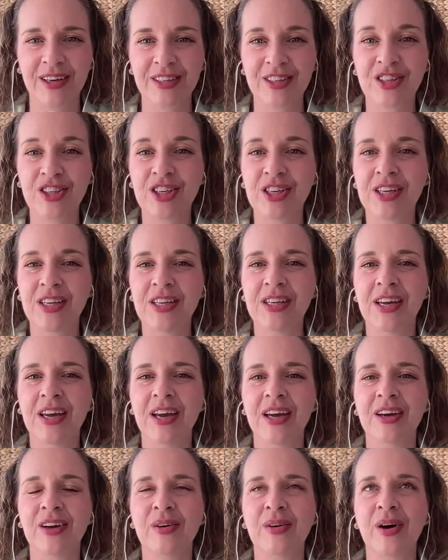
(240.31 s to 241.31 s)
She,
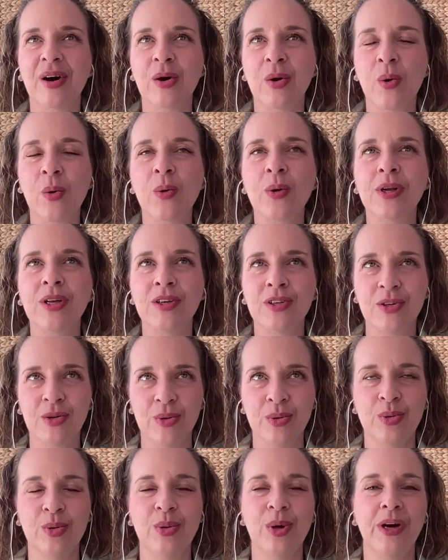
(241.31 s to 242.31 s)
according
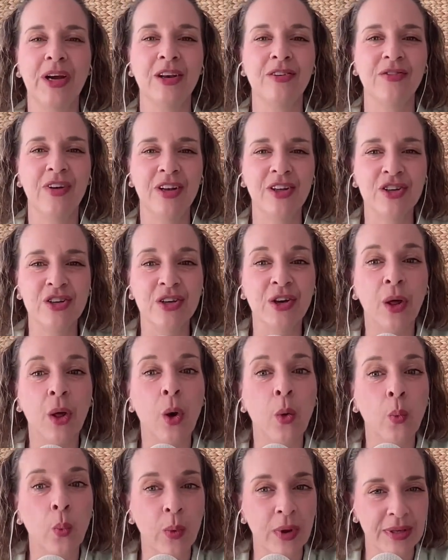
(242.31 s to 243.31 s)
to conventional
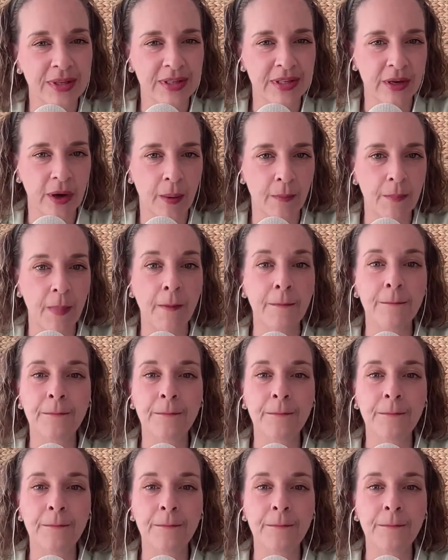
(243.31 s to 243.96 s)
wisdom,